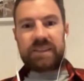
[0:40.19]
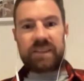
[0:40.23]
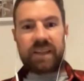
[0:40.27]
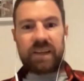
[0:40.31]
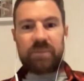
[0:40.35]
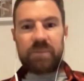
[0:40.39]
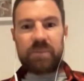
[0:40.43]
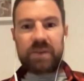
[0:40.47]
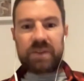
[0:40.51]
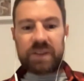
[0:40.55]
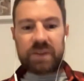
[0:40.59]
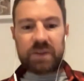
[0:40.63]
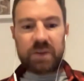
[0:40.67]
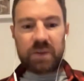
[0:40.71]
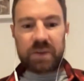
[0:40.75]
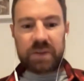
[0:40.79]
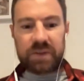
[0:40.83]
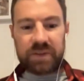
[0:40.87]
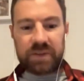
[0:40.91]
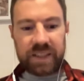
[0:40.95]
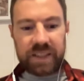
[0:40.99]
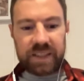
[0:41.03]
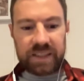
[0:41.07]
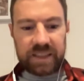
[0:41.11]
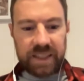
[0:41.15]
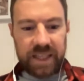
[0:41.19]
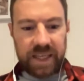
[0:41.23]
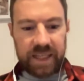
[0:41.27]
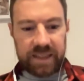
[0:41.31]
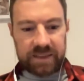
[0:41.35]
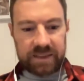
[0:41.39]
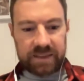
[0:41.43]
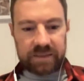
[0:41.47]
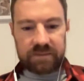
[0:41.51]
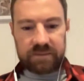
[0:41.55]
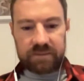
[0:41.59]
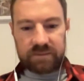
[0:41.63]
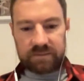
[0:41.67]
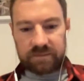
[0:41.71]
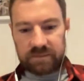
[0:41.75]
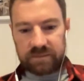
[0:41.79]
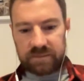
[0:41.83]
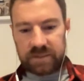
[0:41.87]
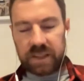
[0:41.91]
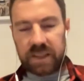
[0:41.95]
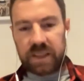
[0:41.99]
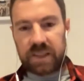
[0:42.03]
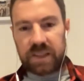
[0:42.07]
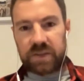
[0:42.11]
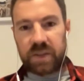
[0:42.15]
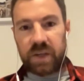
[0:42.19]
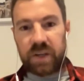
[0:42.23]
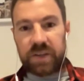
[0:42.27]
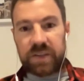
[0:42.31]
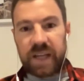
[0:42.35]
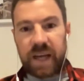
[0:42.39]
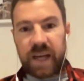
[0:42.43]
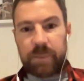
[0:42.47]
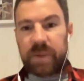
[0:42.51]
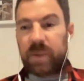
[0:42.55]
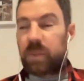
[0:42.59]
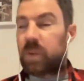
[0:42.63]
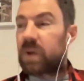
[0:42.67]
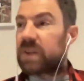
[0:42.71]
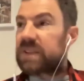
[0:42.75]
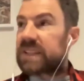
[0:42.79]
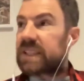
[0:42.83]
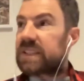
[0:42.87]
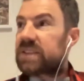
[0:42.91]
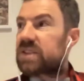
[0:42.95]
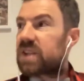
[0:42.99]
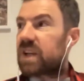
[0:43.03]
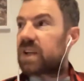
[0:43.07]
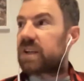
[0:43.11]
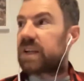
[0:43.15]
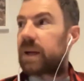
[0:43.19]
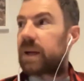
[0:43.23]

I put the order in and it hasn't turned up. But what did turn up?